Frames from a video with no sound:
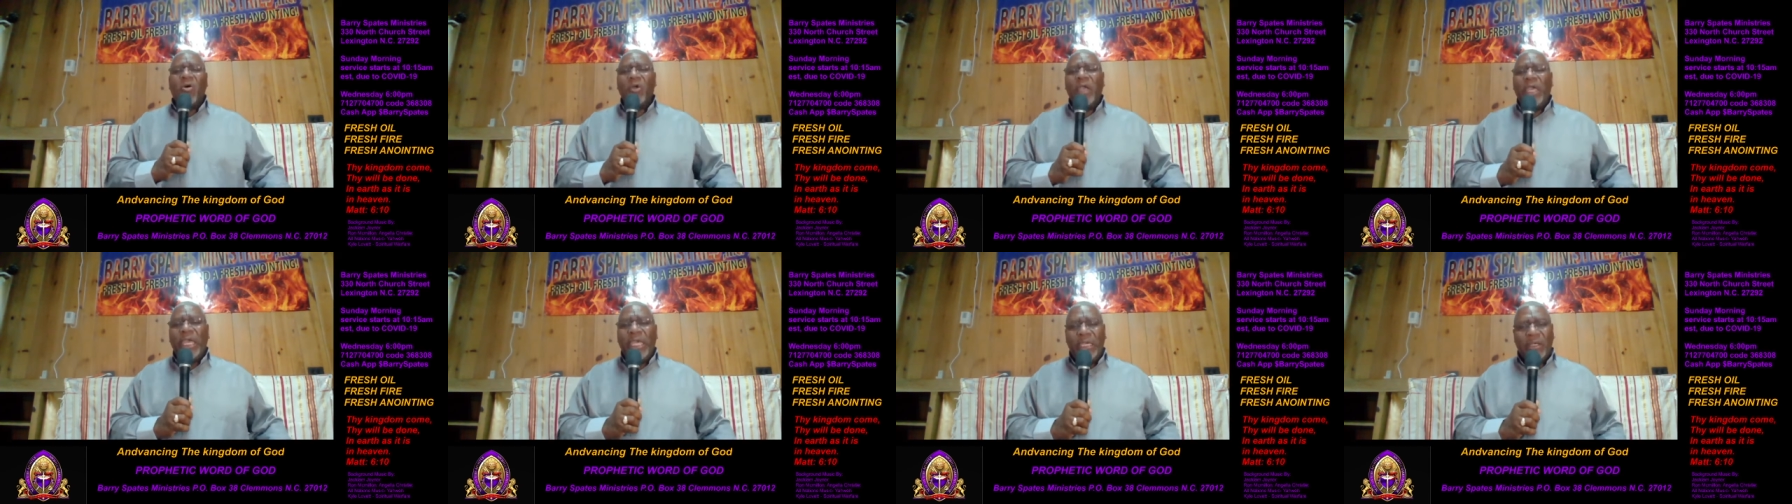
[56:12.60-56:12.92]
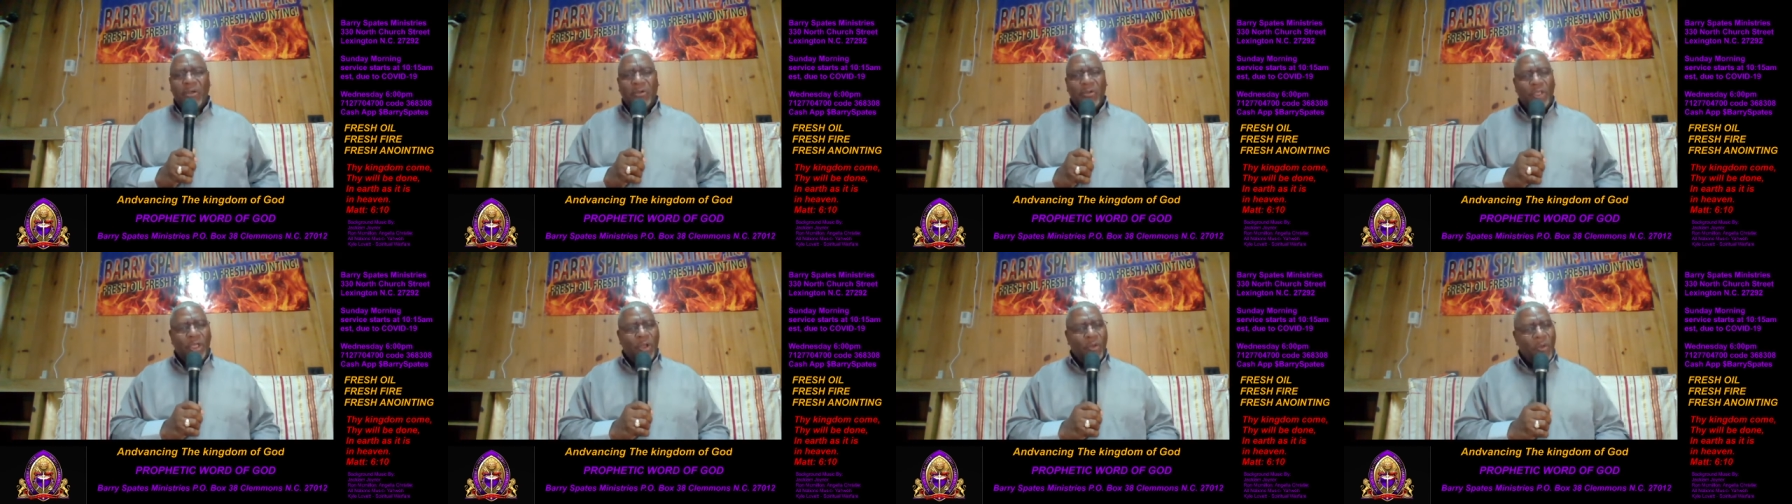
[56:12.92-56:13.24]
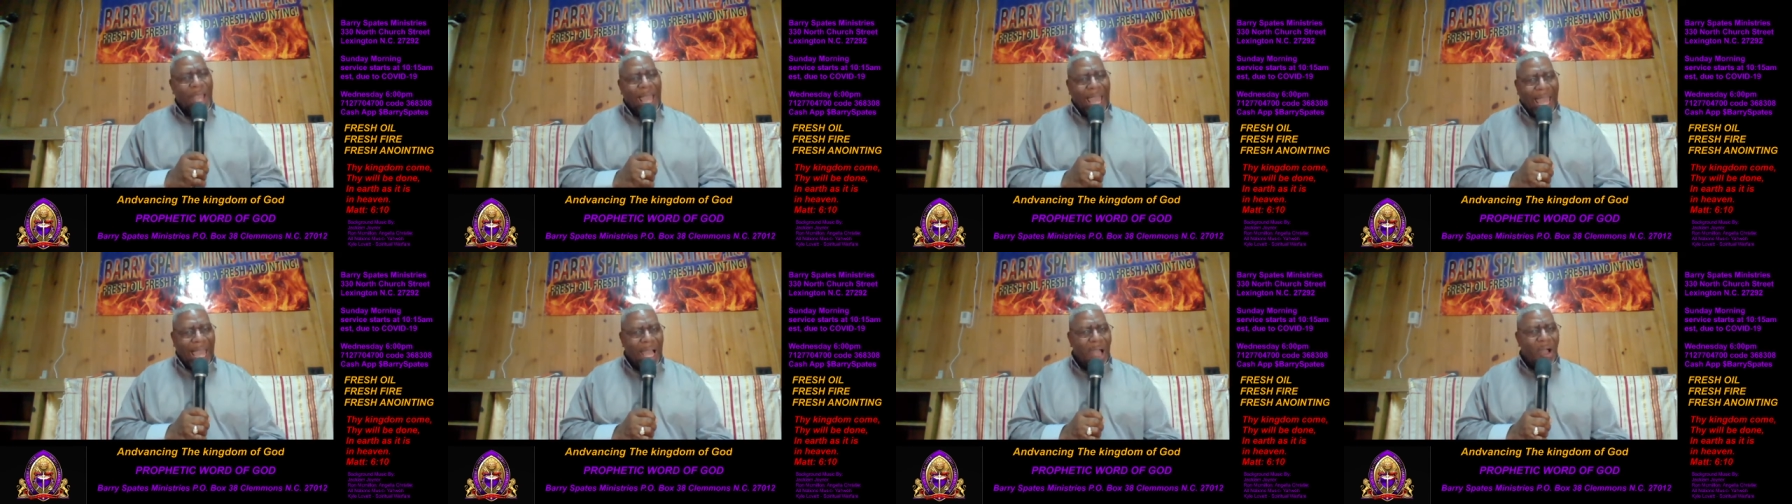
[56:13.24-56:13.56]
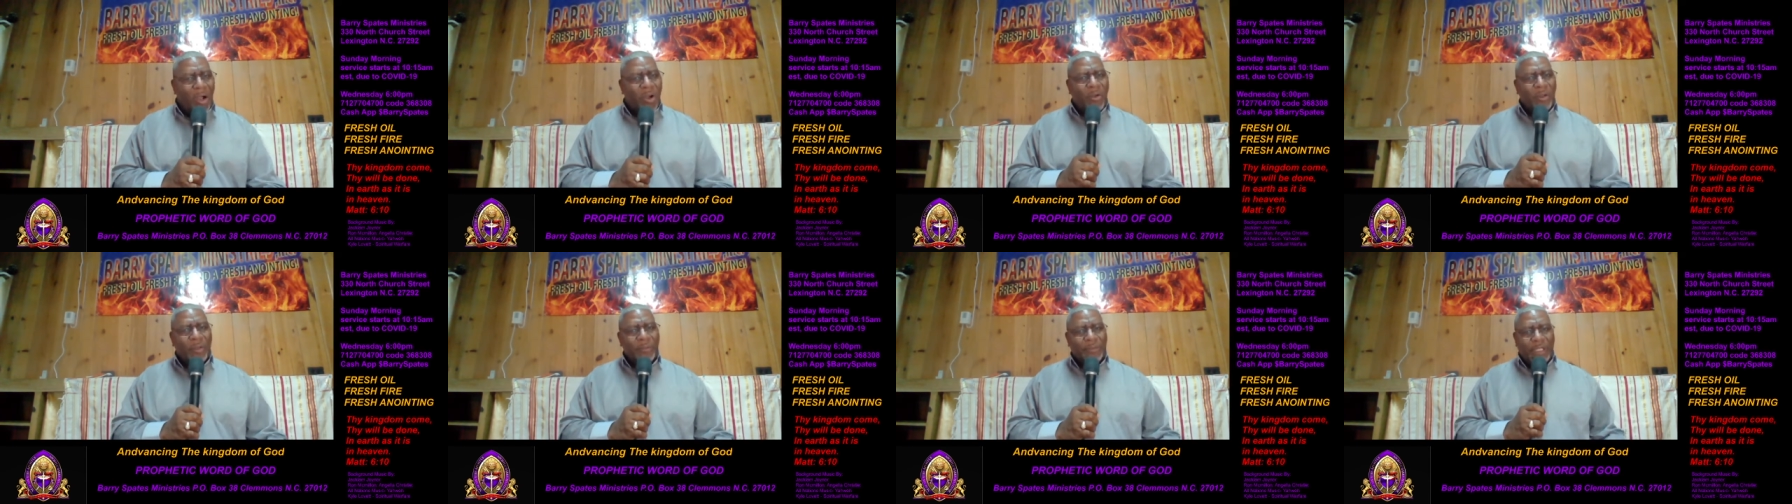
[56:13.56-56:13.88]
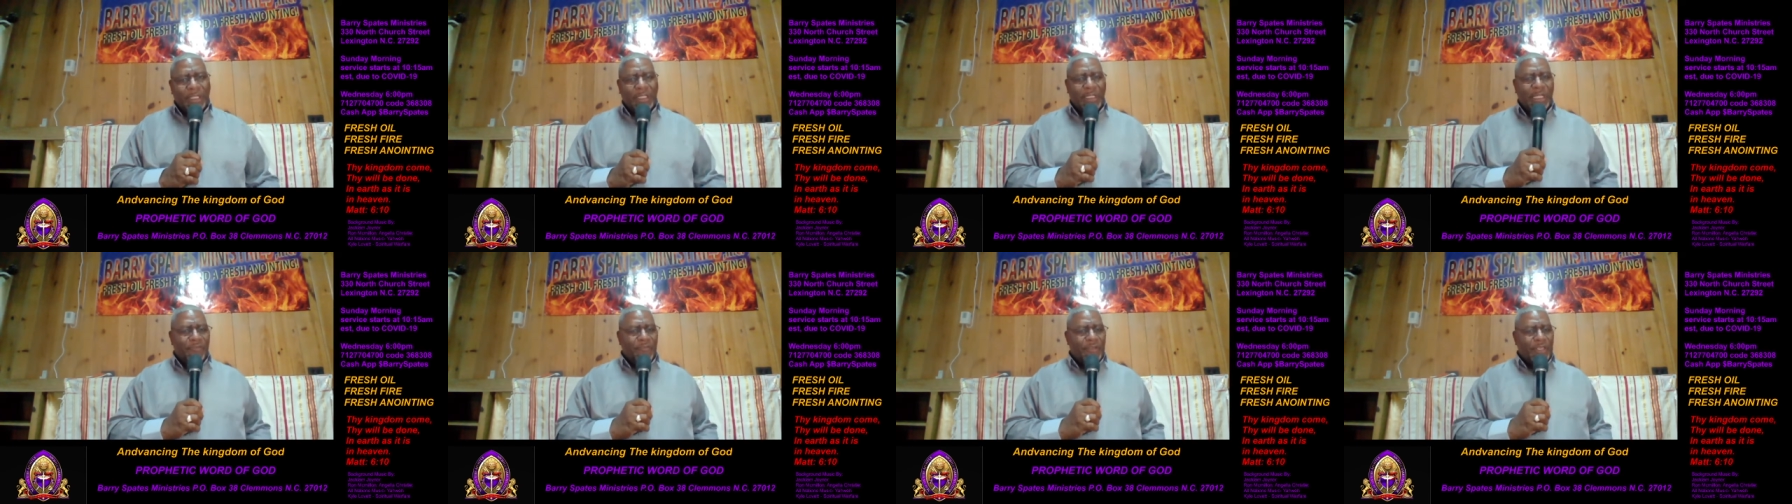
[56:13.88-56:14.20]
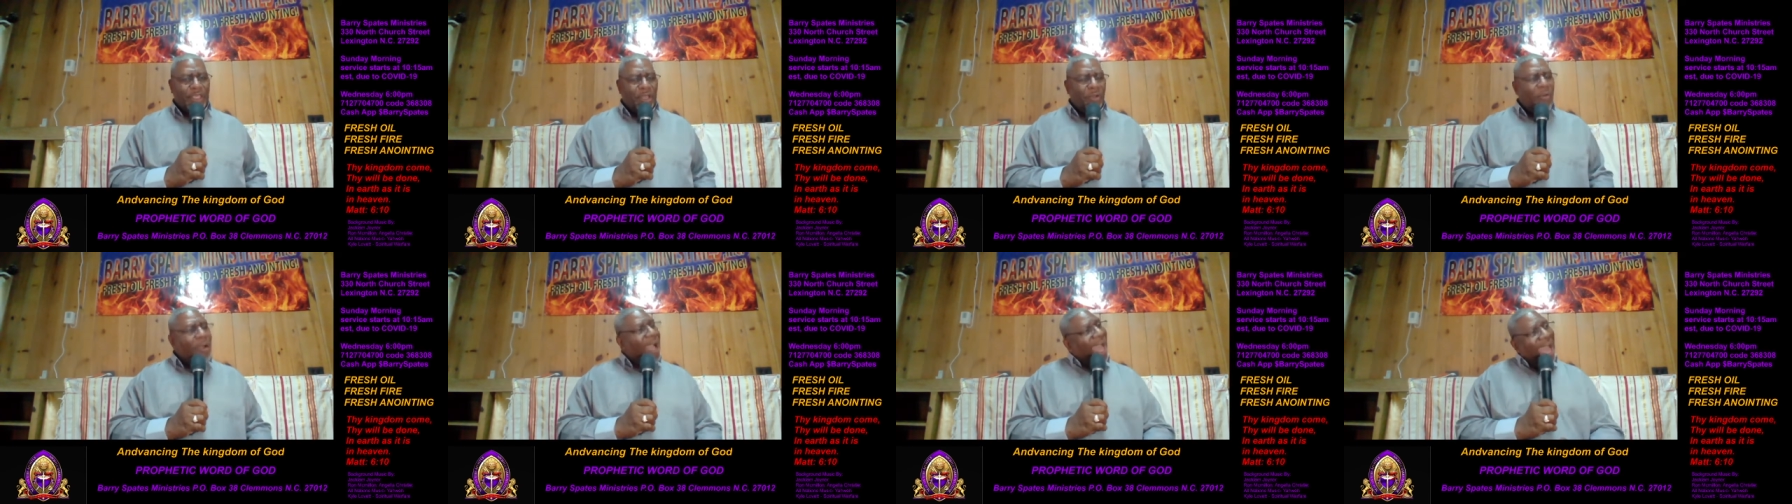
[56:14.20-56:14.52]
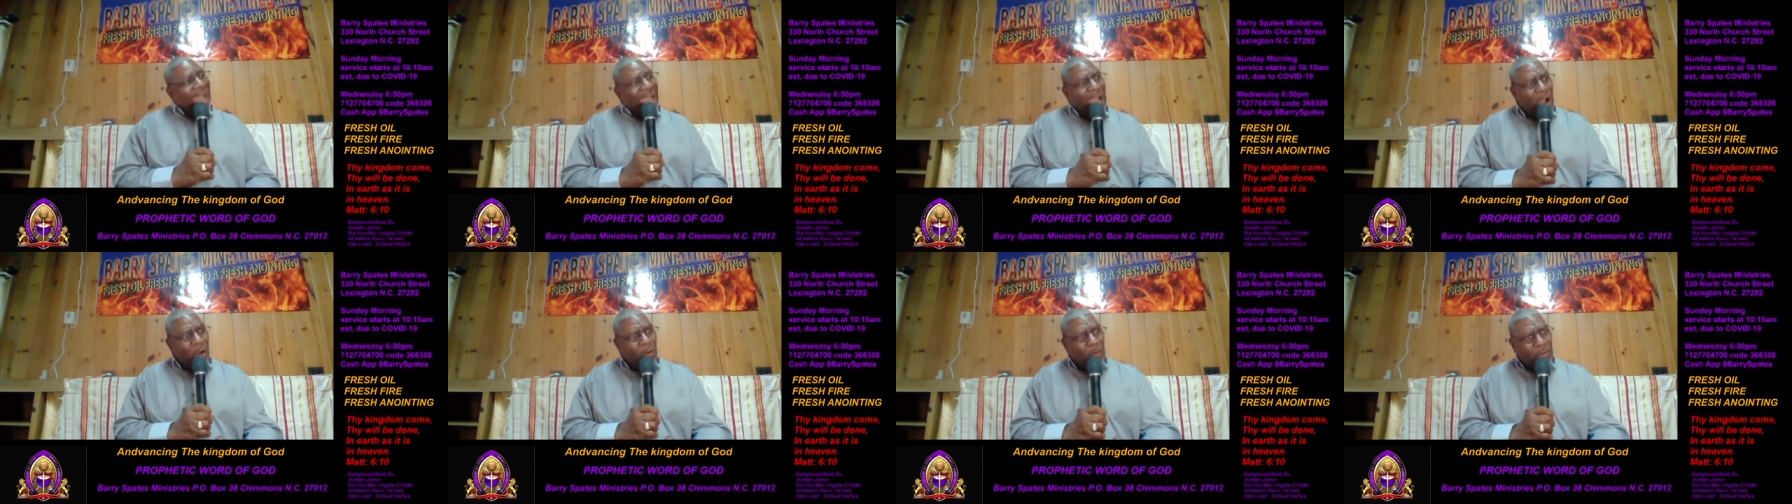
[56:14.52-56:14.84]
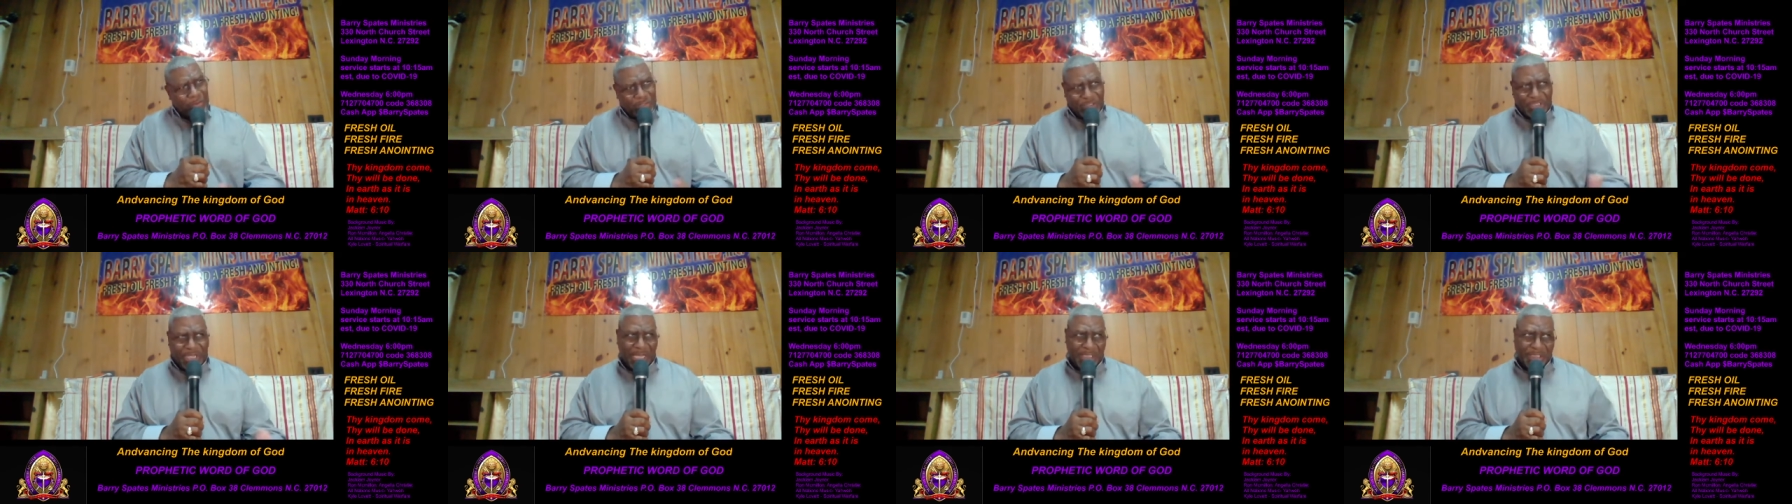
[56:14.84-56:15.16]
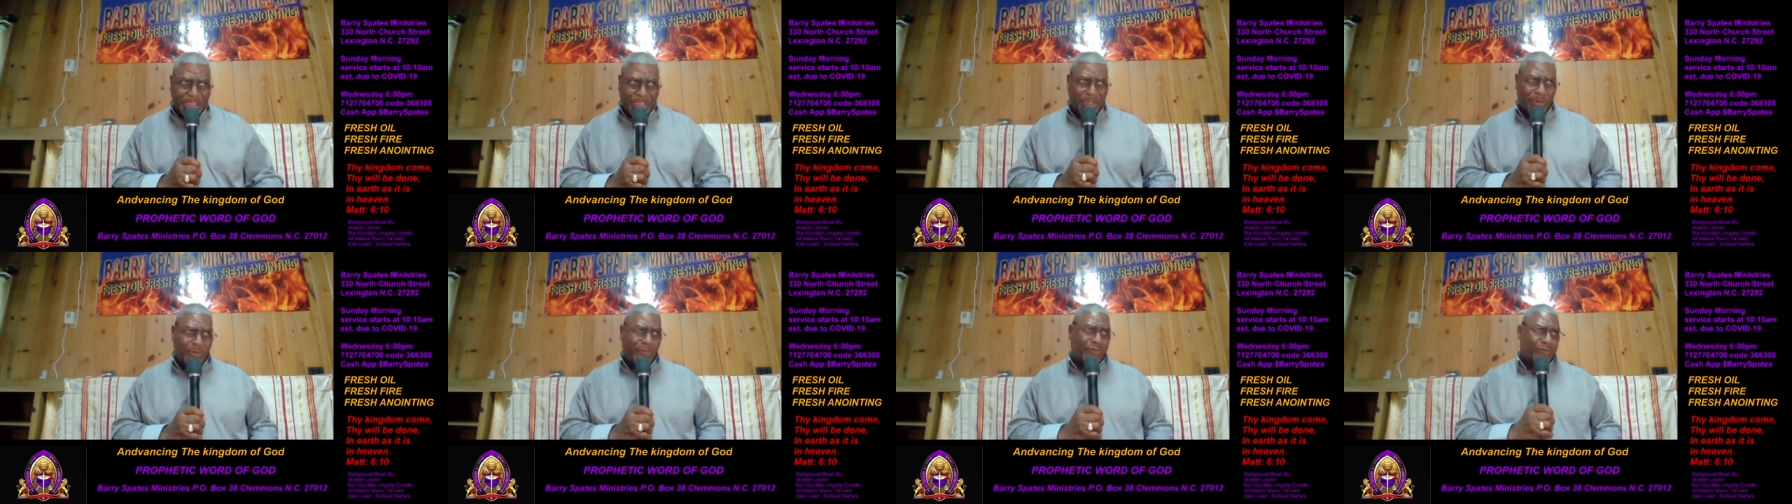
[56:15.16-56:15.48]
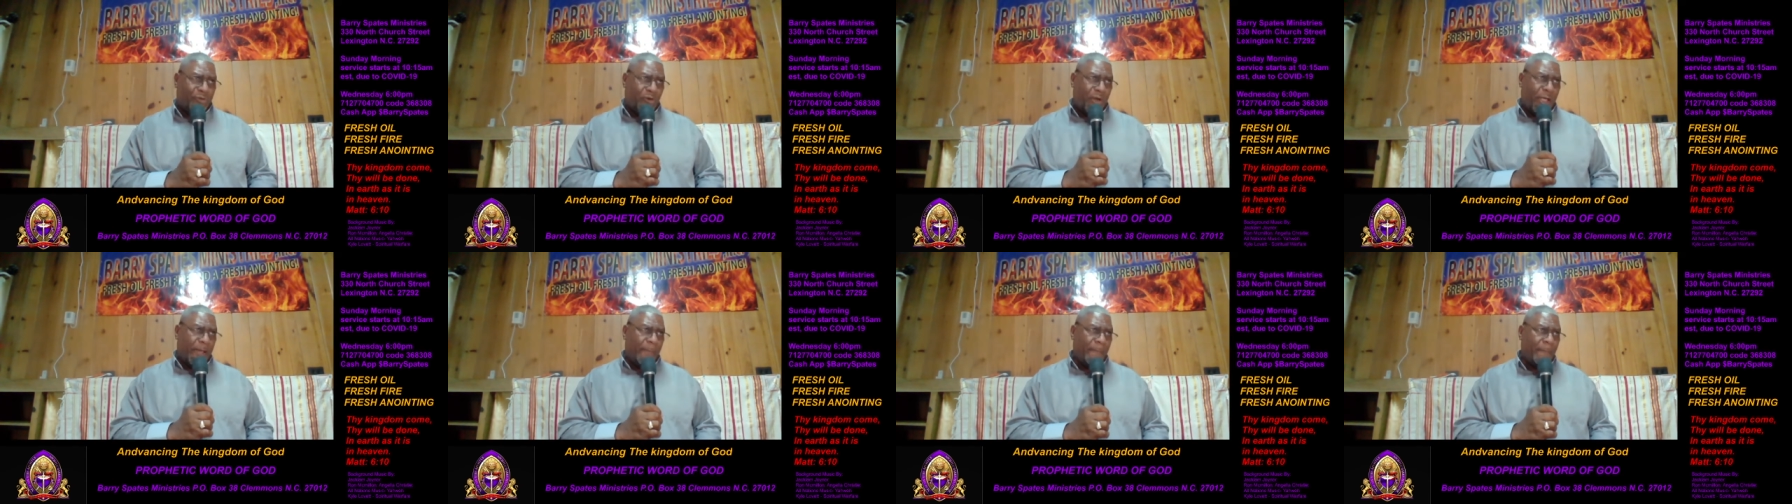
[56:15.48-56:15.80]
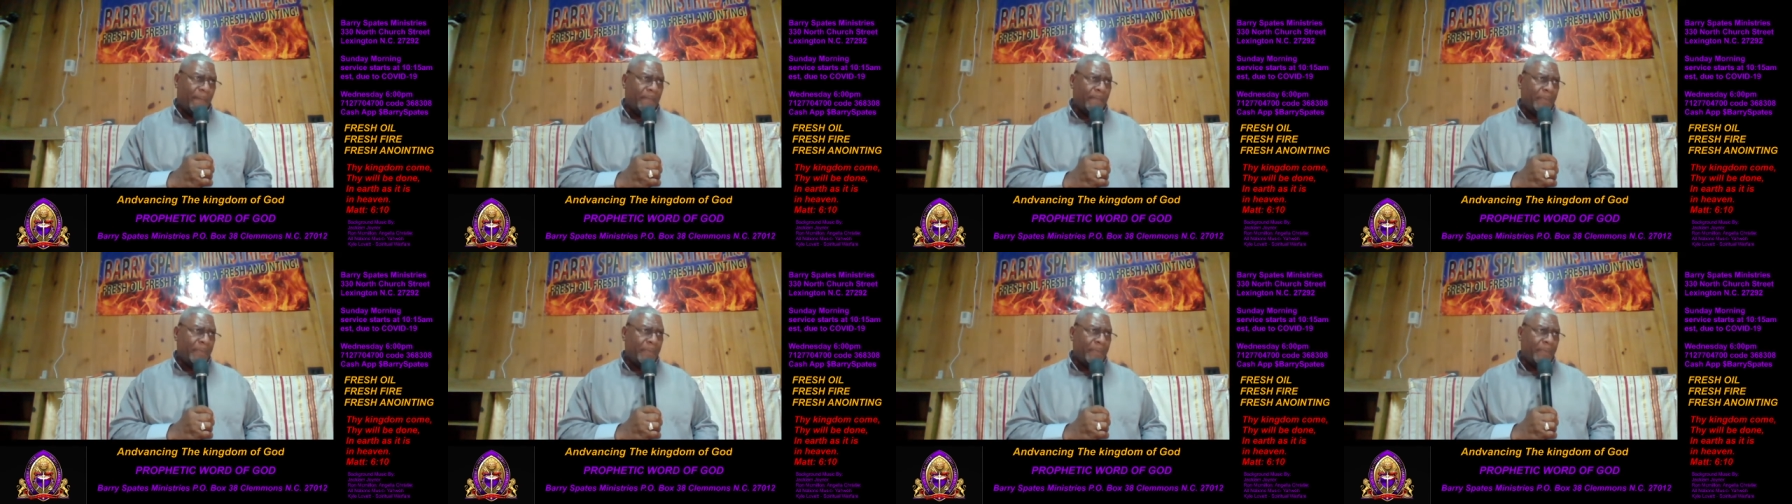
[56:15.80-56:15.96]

heal you, I'll deliver you, I'll set you free.